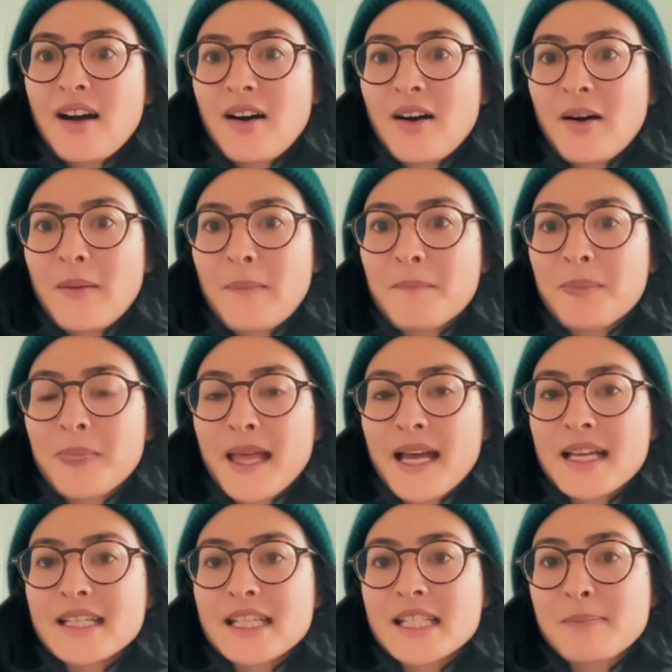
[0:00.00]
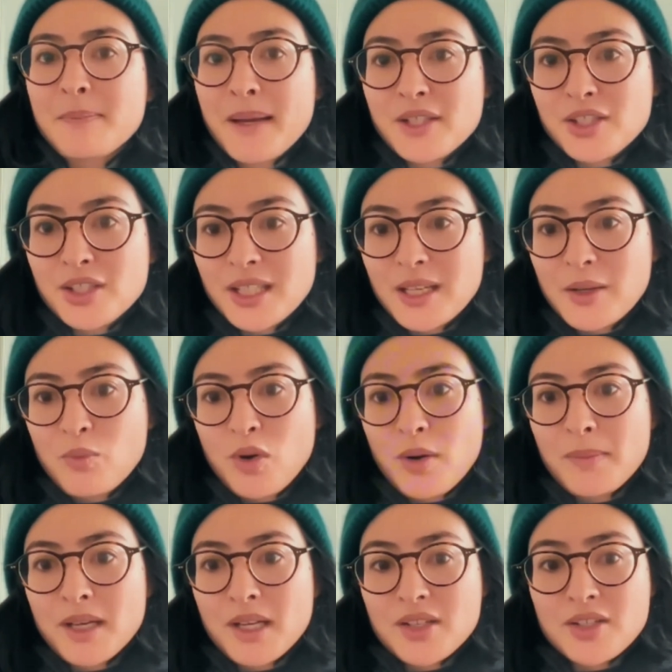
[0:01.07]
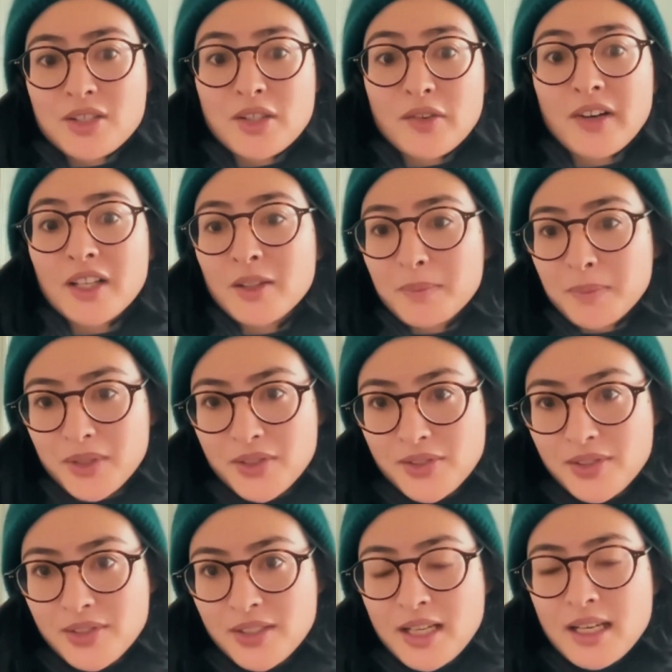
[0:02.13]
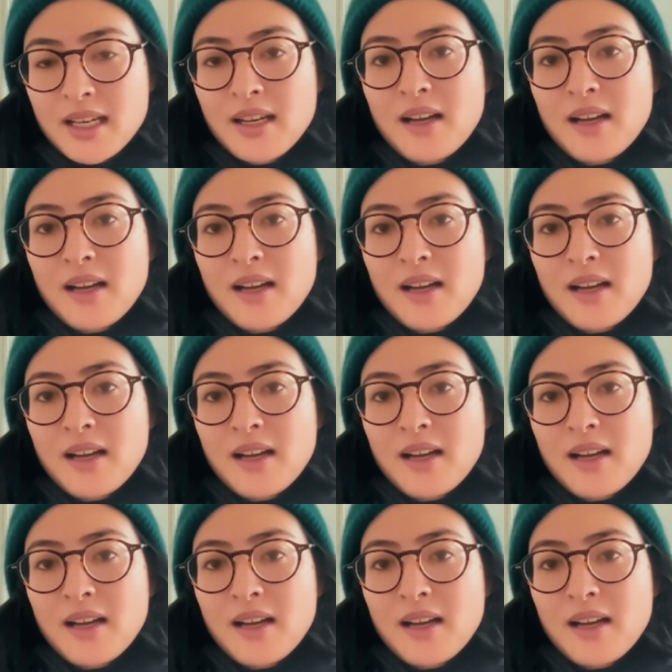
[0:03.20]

and especially women developers.